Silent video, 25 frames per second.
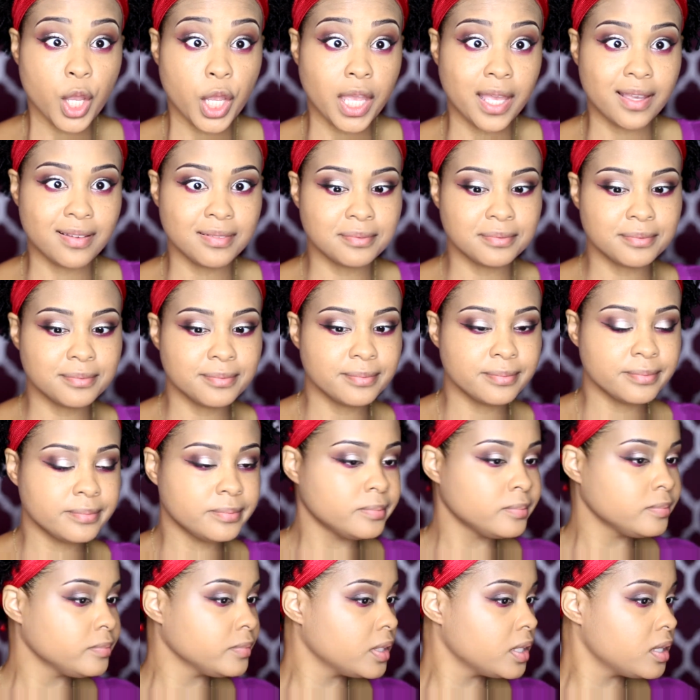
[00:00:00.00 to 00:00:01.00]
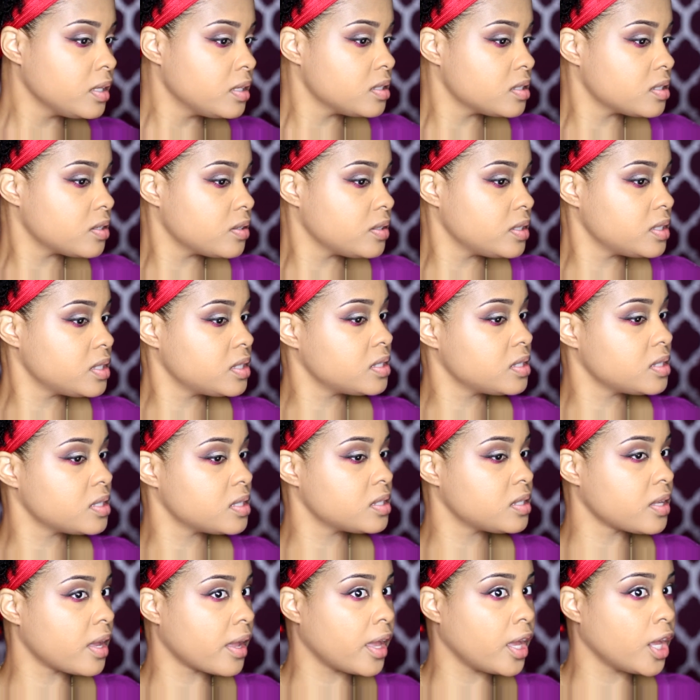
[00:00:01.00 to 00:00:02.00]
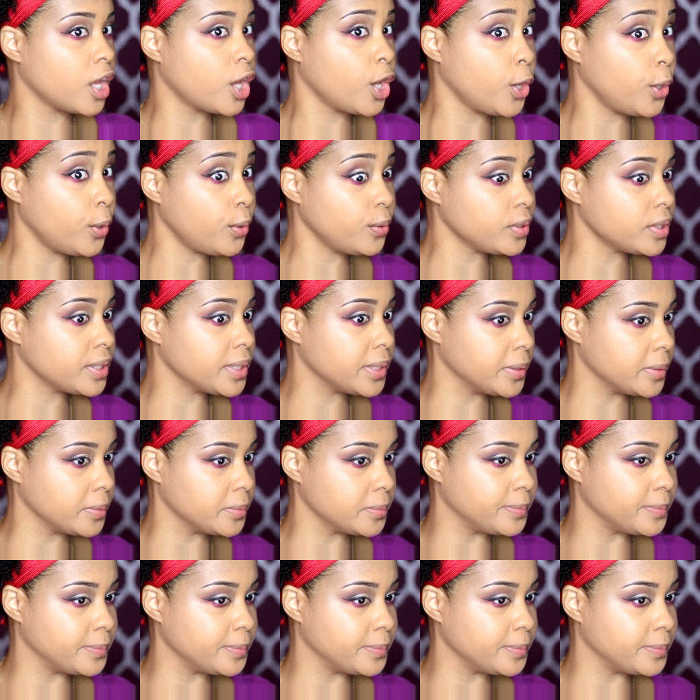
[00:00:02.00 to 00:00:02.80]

Okay. So this is the second coat.